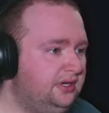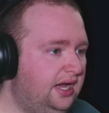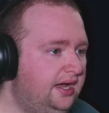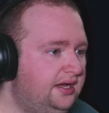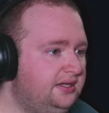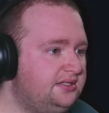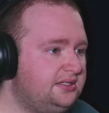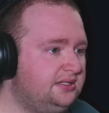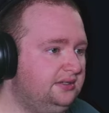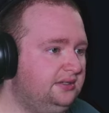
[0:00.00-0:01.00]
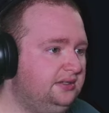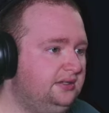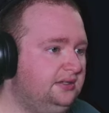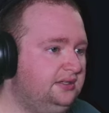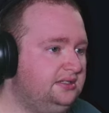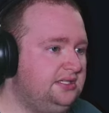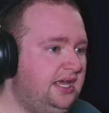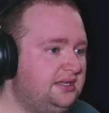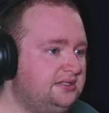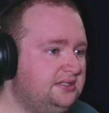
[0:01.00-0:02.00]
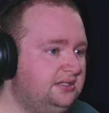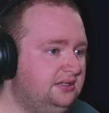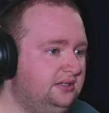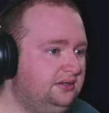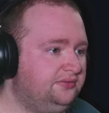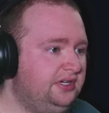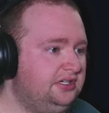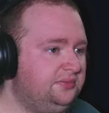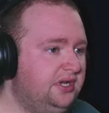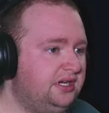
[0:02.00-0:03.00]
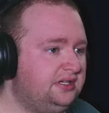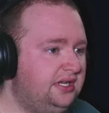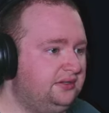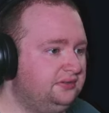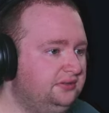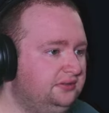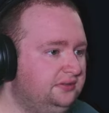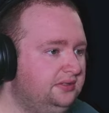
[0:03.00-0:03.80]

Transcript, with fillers: art, text, render markdown,